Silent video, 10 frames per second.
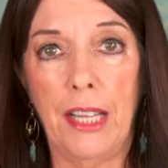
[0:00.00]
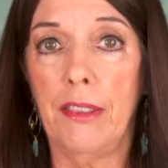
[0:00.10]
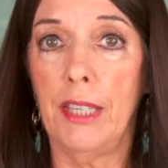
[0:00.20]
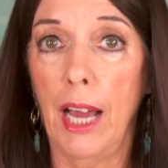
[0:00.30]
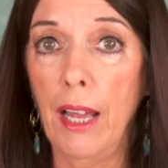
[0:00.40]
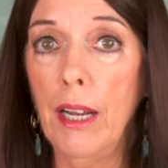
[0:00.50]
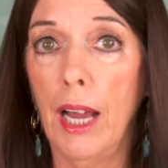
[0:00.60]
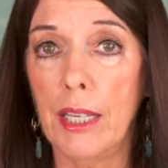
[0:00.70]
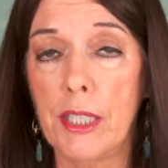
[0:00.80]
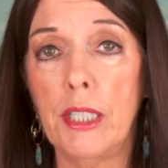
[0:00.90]
And that
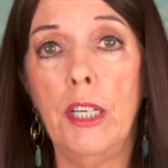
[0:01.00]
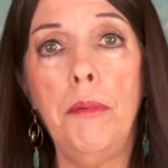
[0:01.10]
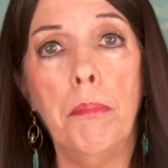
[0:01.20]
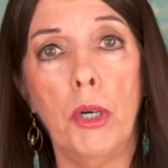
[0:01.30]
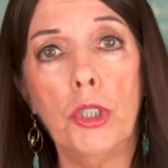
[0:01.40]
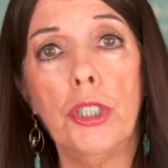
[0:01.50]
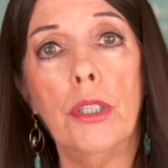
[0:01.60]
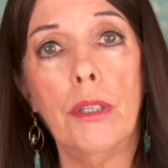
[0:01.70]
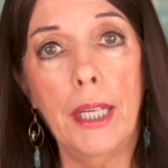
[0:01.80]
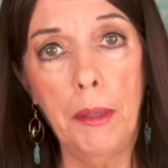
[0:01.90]
has an
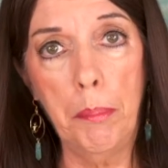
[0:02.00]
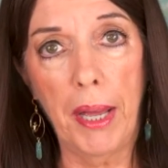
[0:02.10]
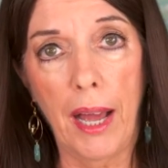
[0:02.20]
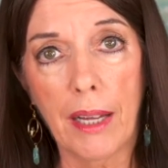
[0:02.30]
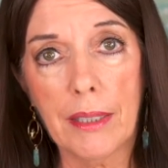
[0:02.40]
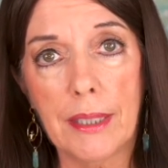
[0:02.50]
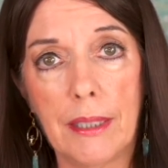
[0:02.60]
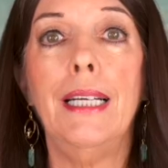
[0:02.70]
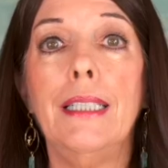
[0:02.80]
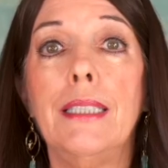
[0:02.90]
emotional
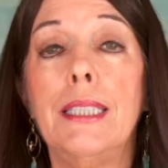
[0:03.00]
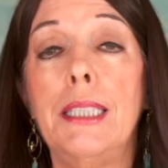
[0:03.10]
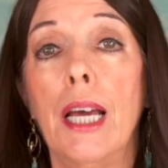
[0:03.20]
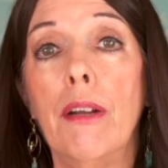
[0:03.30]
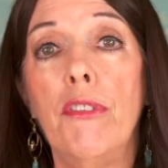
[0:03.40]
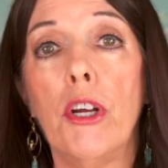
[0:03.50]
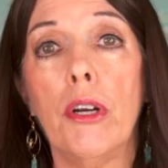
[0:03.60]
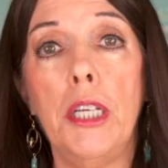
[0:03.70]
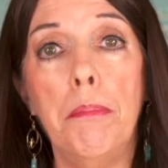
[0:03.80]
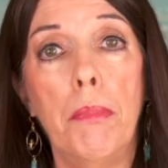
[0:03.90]
impact. Instead of their
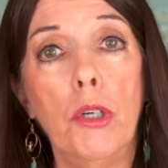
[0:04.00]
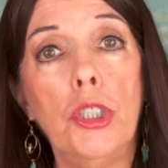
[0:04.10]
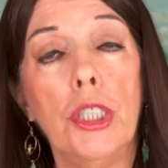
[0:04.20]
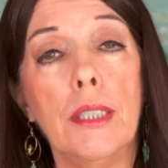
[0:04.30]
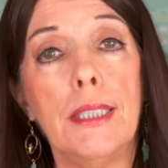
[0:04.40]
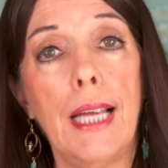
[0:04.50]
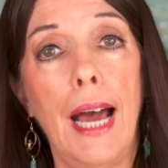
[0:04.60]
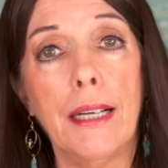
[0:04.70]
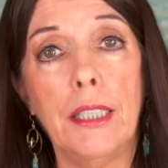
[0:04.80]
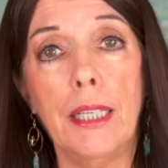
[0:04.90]
emotions
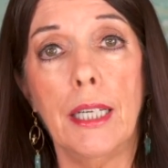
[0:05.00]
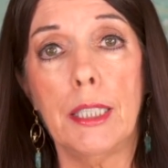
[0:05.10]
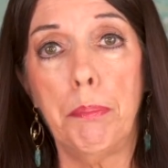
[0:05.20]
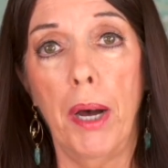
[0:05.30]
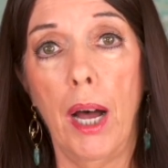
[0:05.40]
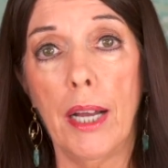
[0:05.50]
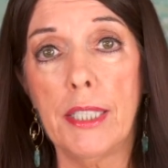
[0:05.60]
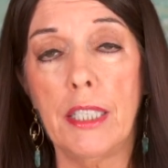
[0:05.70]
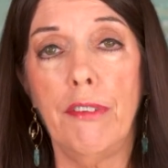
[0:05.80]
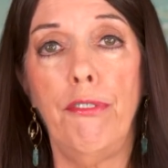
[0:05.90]
acting as
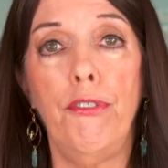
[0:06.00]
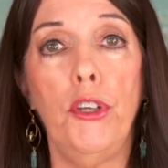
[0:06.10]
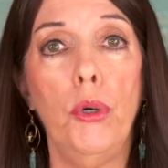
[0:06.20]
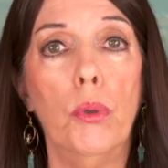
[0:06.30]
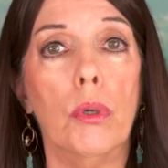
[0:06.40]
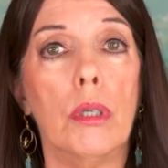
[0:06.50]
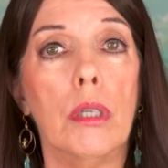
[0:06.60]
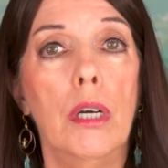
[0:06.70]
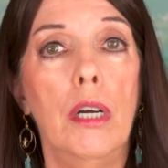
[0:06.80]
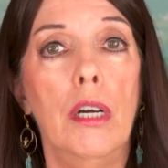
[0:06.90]
positive
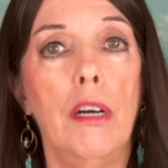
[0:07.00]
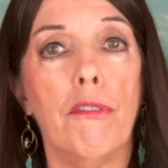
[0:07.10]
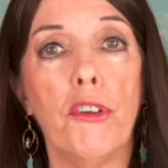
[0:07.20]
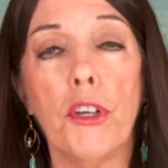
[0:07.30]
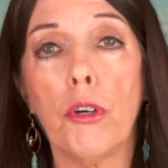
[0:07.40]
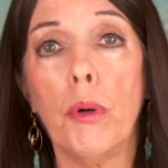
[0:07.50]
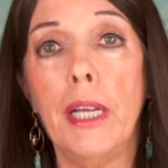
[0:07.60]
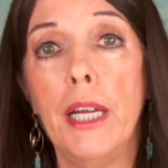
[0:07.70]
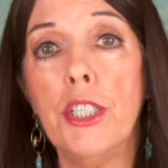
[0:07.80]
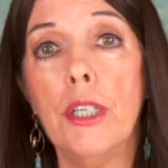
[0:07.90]
fuel for the
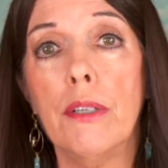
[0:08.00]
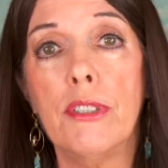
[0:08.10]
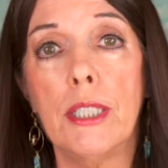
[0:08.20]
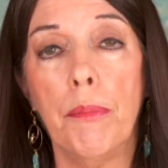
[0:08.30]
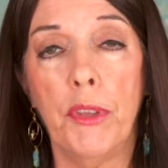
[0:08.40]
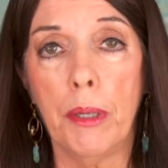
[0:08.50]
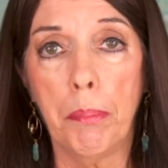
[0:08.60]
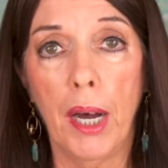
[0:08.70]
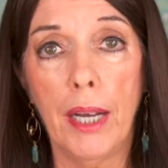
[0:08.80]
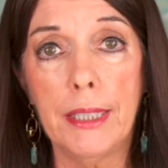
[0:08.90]
creation of something
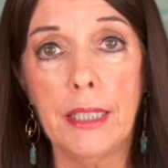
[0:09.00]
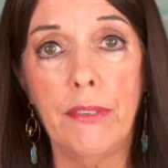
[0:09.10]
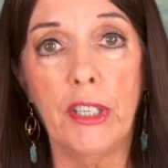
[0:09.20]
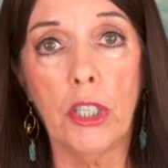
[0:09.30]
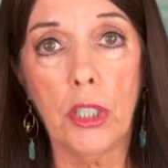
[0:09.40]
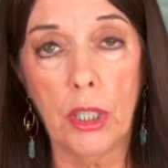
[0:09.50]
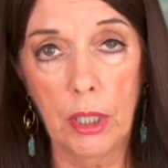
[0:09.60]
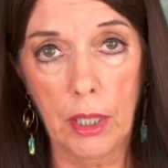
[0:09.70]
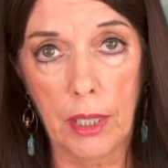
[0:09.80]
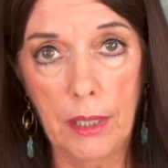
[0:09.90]
positive and
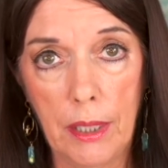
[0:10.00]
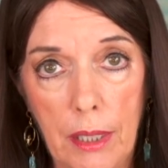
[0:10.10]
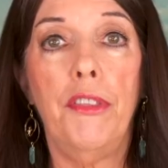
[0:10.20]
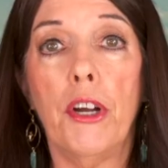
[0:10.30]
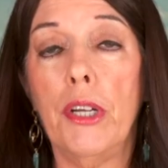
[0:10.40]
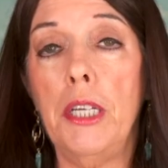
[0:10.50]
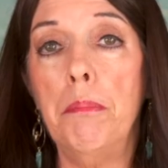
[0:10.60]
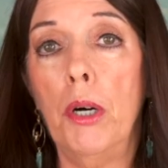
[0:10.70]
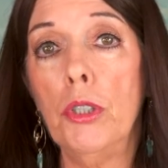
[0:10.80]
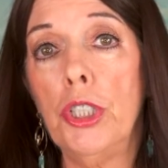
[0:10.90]
good, their
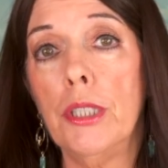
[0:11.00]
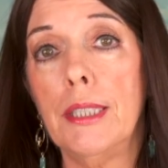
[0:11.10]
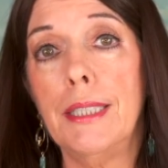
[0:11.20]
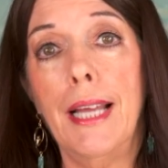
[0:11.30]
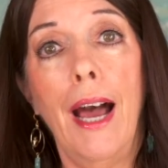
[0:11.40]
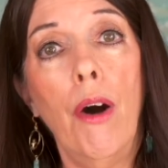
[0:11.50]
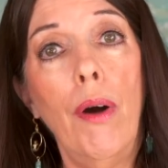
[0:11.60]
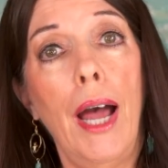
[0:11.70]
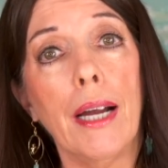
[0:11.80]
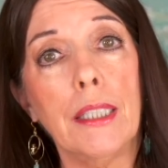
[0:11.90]
emotions now
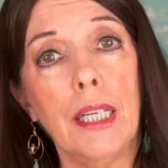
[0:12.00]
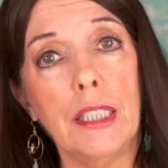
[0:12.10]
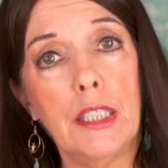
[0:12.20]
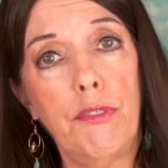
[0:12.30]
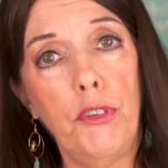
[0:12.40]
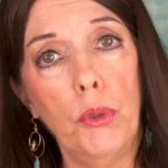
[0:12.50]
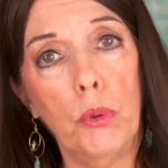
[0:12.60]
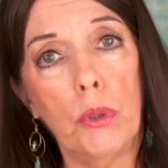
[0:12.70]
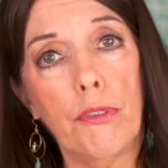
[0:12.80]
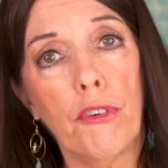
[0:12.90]
act as
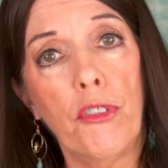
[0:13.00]
fuel for